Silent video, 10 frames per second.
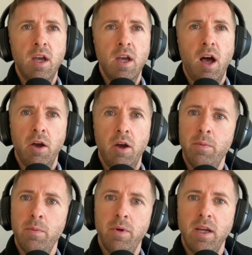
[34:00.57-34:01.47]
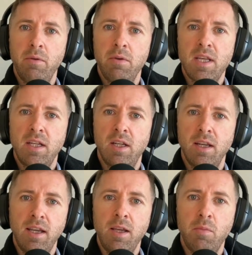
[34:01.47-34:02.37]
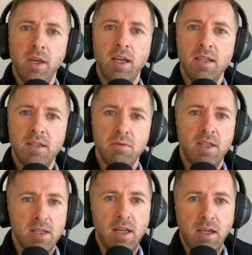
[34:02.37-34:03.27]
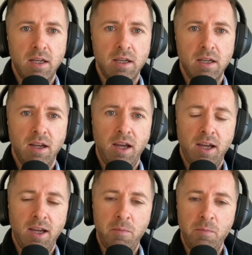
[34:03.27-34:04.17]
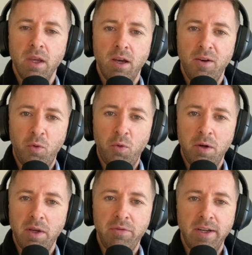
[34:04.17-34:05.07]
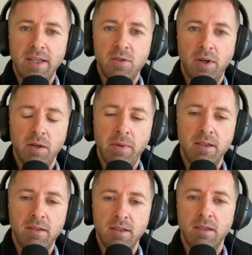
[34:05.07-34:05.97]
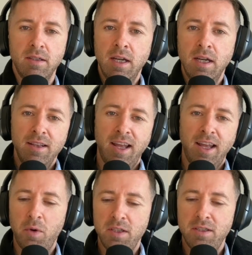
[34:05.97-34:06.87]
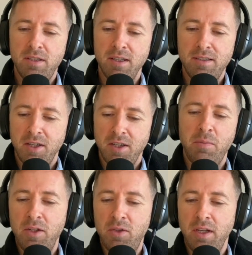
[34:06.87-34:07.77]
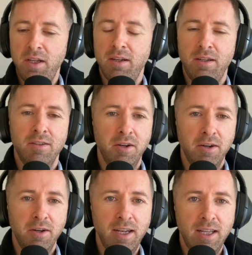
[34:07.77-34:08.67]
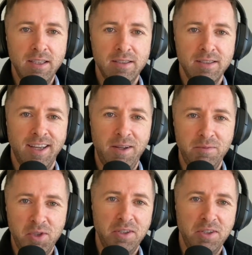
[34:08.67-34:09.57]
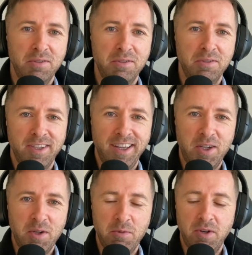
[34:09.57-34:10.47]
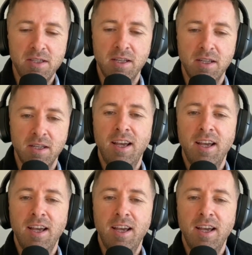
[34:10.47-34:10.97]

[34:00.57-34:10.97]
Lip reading: I remember it was actually, in my case, it was the stick. One of my friends recommended that I watch this documentary called Earthlings. I'm sure you've come across it.